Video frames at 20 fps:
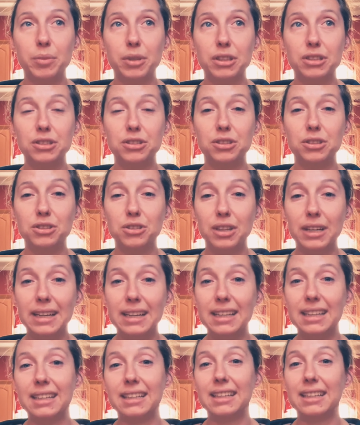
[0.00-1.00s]
personal
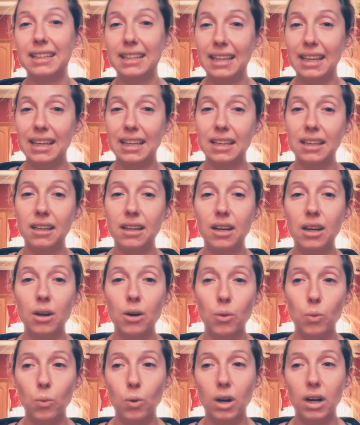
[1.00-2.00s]
training gig
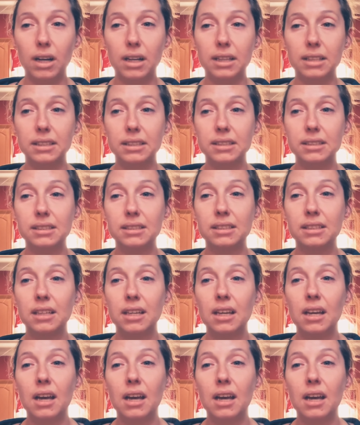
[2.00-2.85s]
was